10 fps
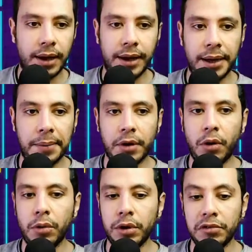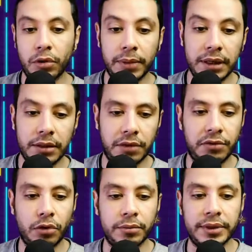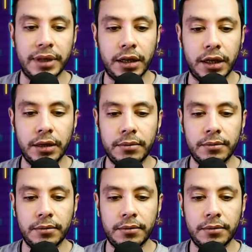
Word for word: I am going from India, from Delhi